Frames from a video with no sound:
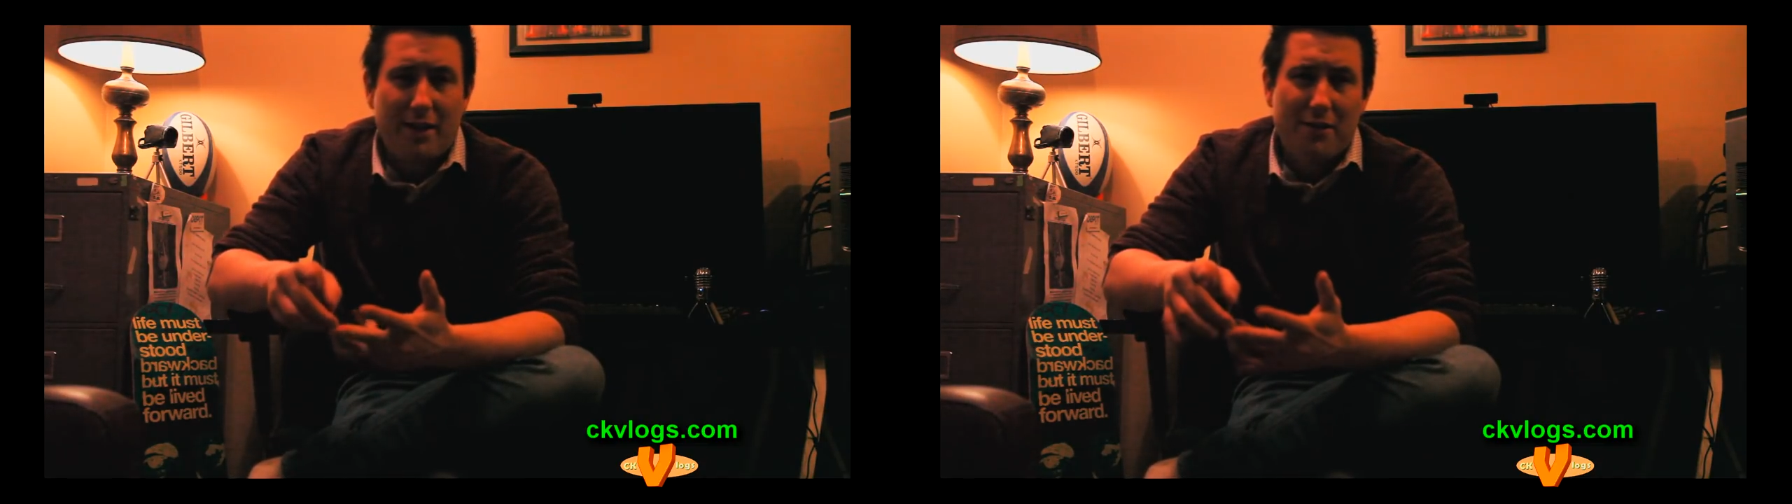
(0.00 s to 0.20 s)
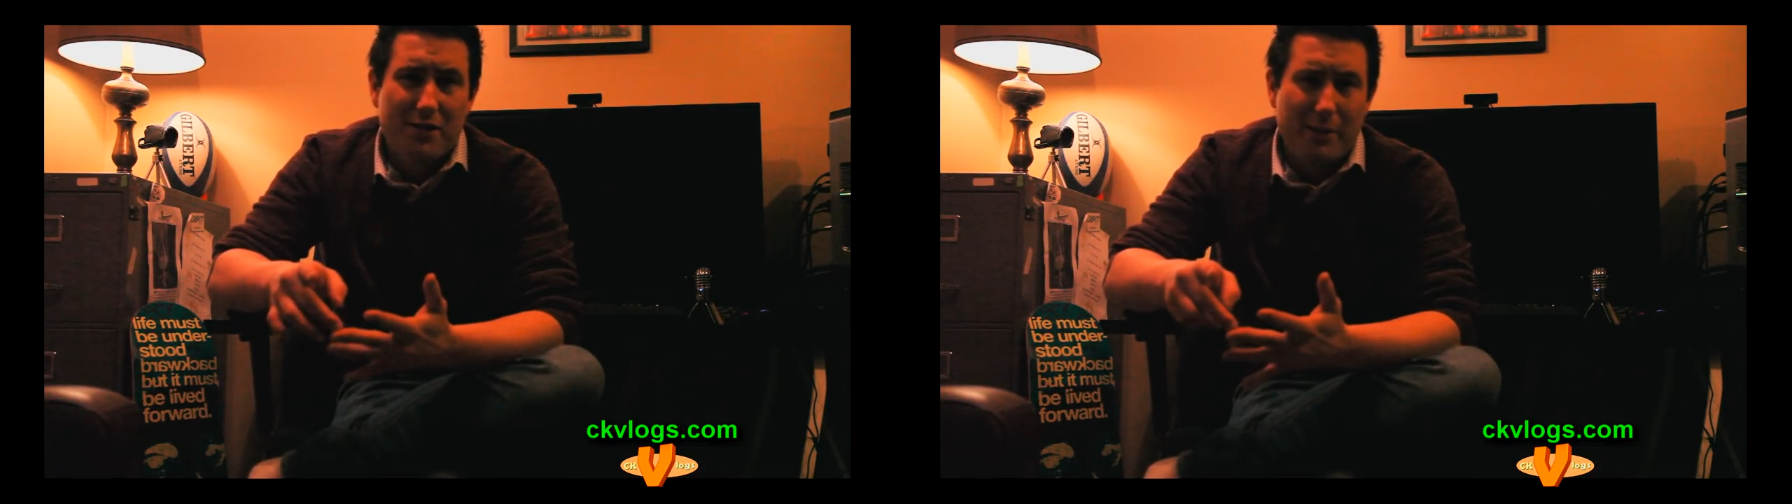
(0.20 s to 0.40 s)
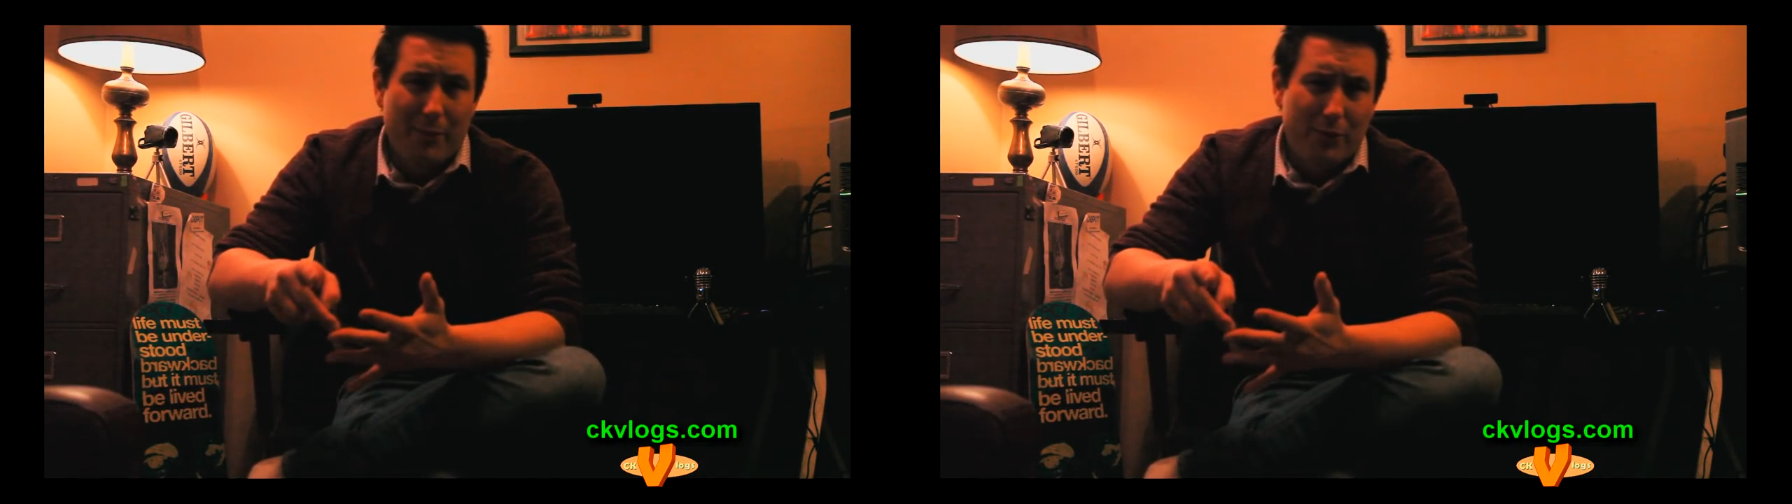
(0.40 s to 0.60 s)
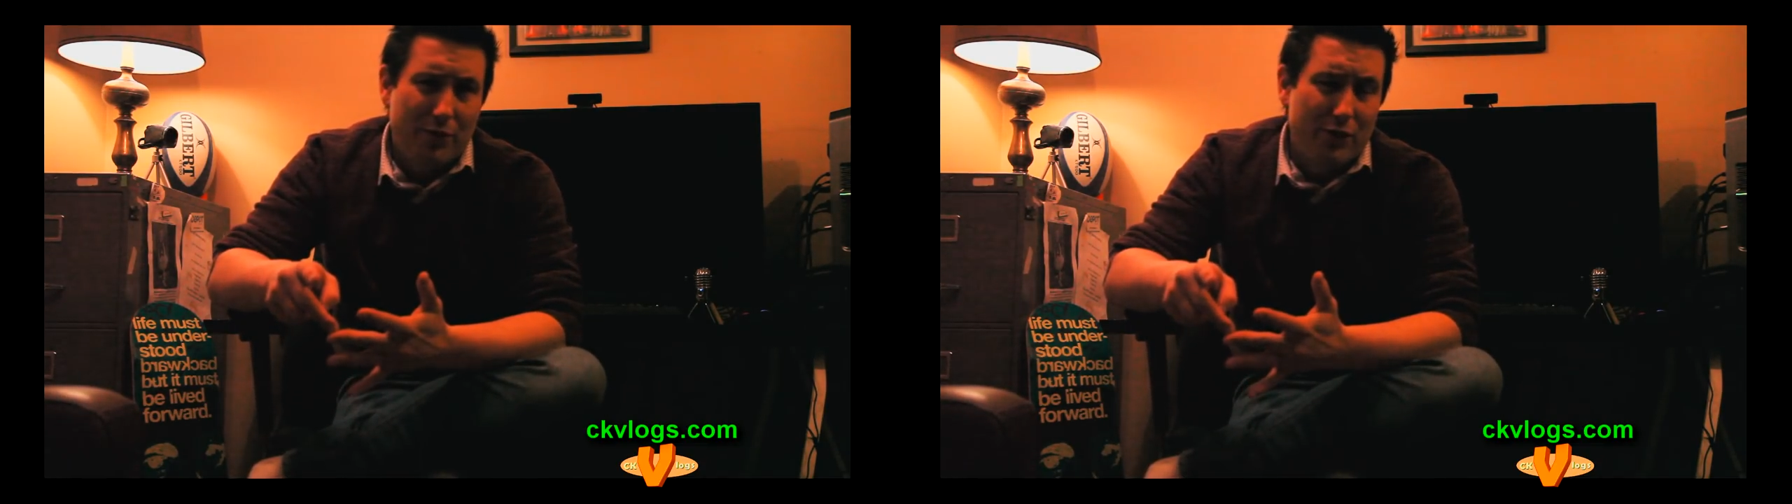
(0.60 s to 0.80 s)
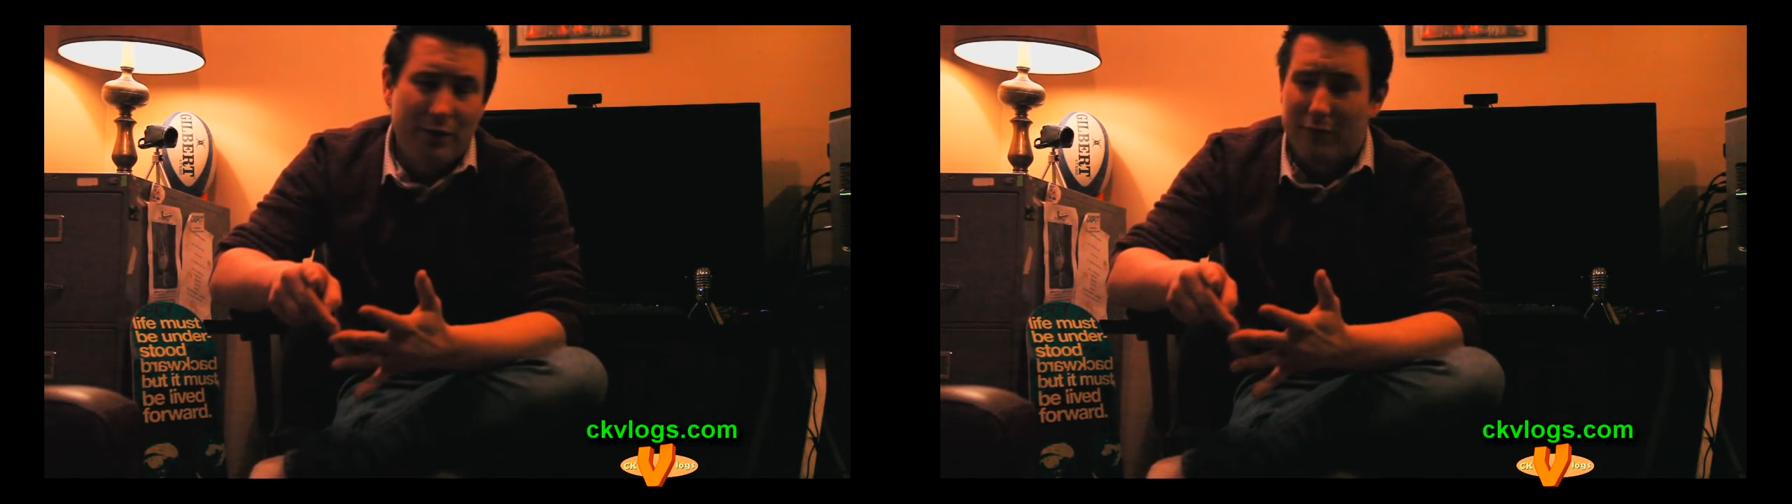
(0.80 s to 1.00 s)
ISM
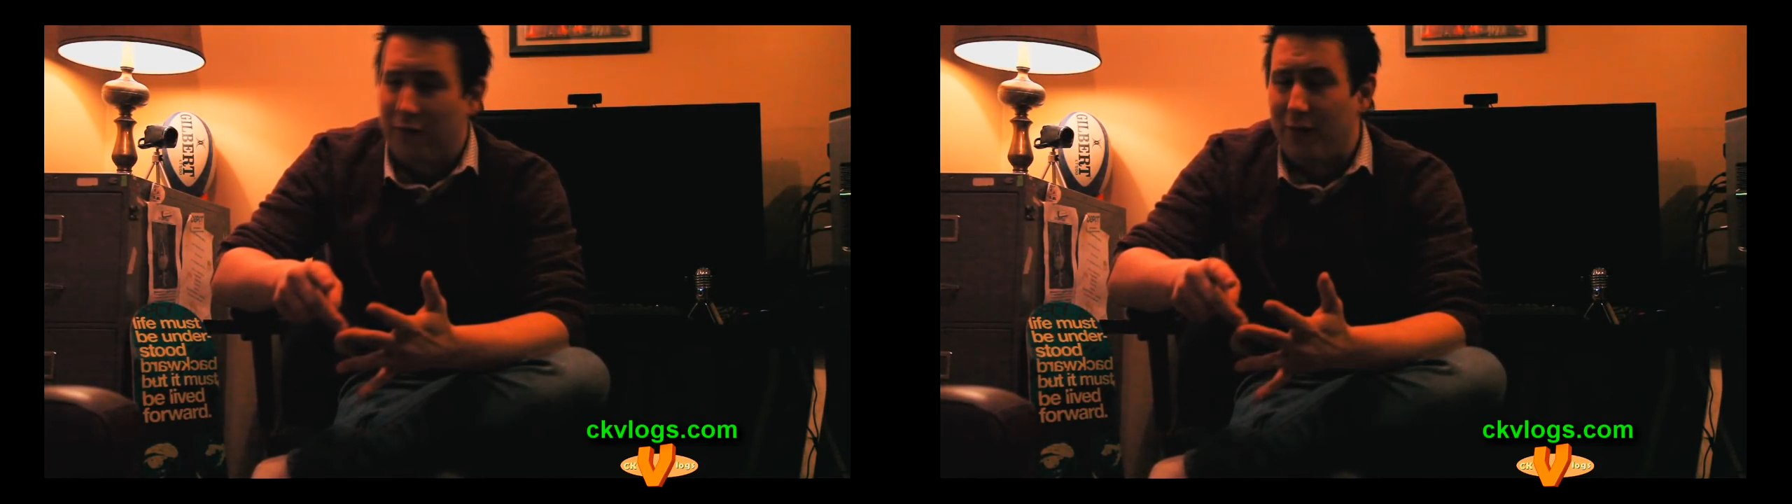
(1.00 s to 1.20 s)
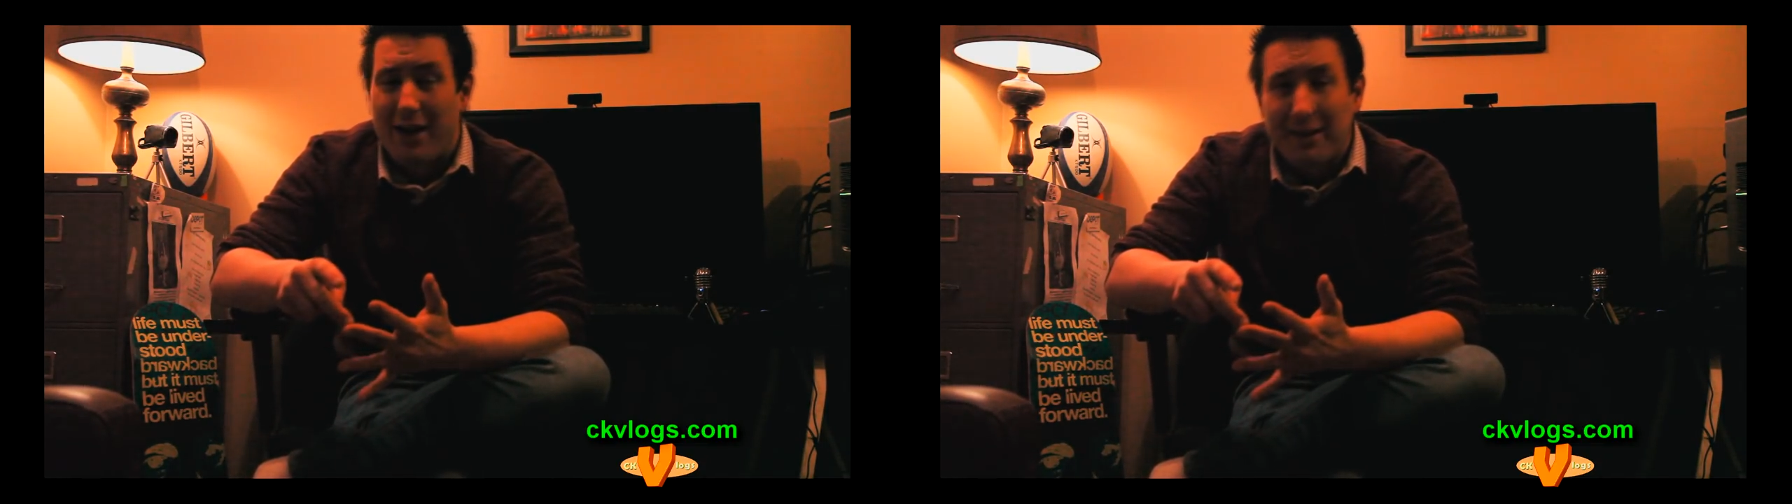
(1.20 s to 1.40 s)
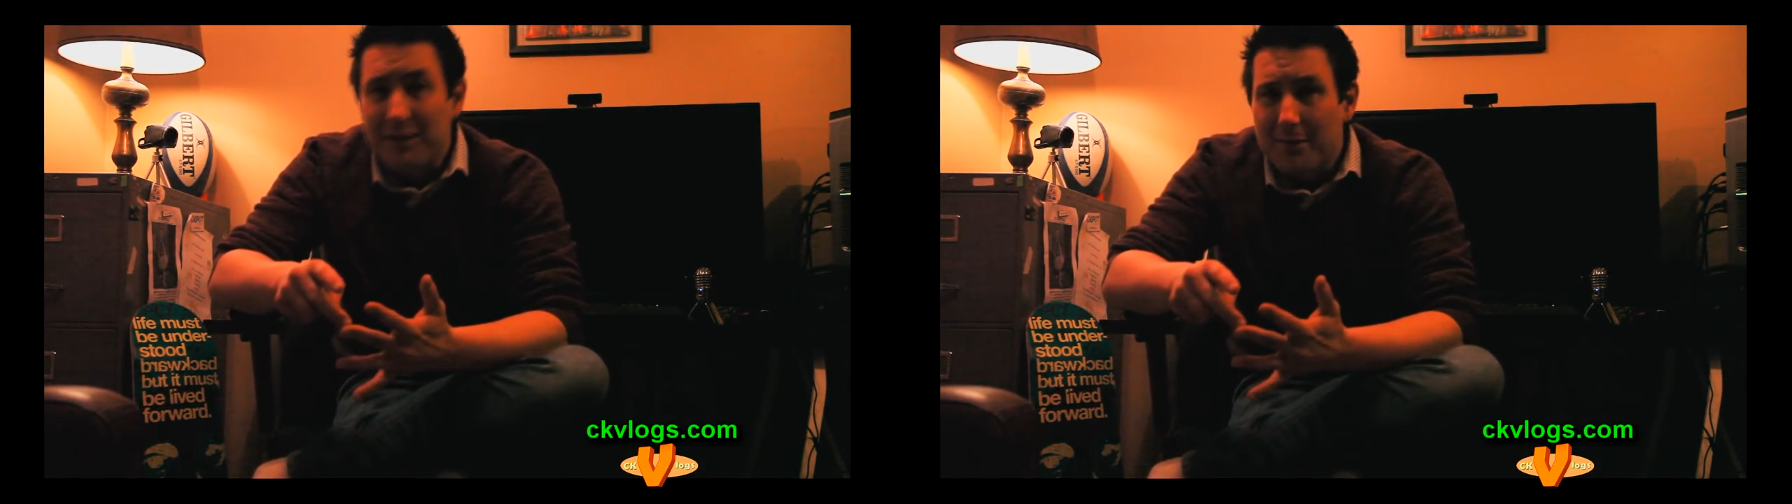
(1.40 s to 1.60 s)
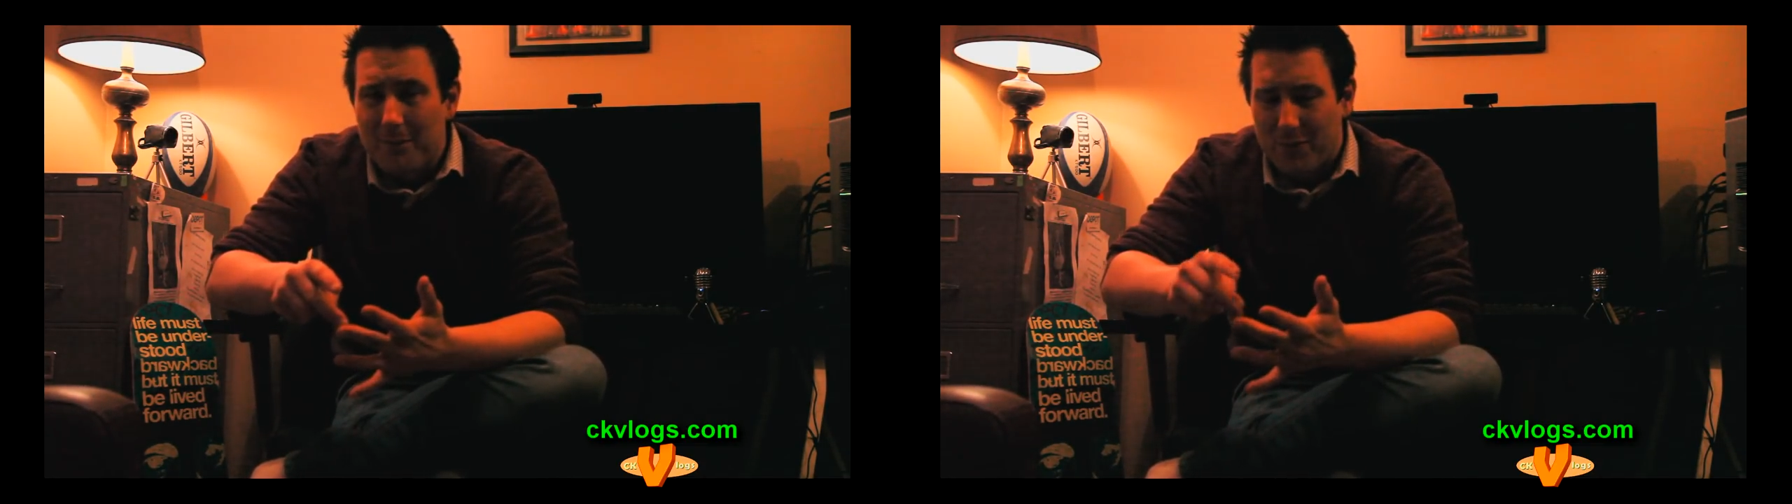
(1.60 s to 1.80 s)
worker you'll ever find.